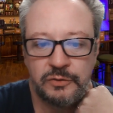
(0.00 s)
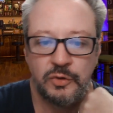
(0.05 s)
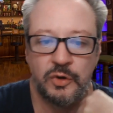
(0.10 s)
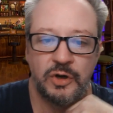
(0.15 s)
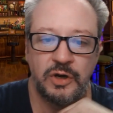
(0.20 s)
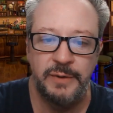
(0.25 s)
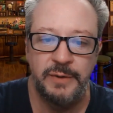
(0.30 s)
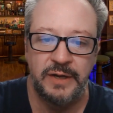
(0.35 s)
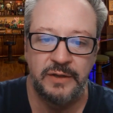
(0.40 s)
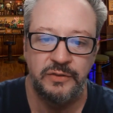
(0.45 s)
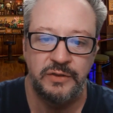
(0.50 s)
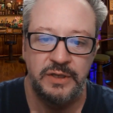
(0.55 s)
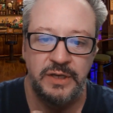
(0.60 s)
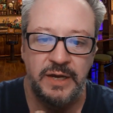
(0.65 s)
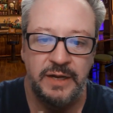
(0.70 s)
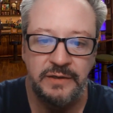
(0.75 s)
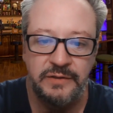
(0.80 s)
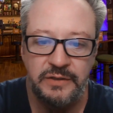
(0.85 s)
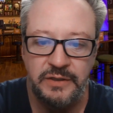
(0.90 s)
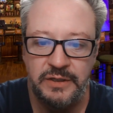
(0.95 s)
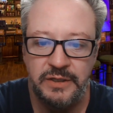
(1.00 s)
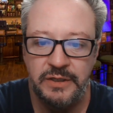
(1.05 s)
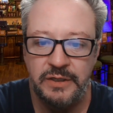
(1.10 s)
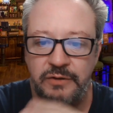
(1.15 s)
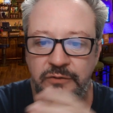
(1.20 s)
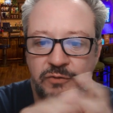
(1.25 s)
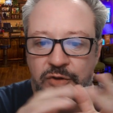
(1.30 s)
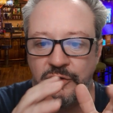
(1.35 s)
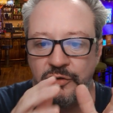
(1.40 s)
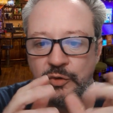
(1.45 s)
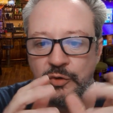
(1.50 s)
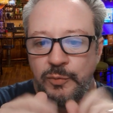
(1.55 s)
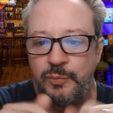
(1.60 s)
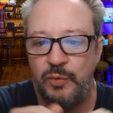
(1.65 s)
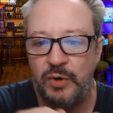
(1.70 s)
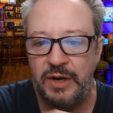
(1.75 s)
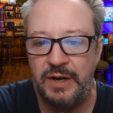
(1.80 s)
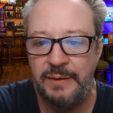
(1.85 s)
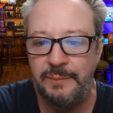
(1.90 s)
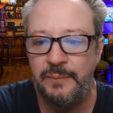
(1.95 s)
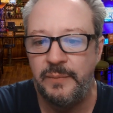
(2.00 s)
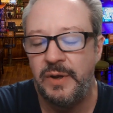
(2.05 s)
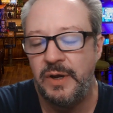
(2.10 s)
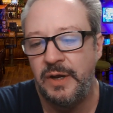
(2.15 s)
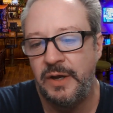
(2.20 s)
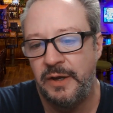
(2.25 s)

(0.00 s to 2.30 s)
talk about the idea of this new prop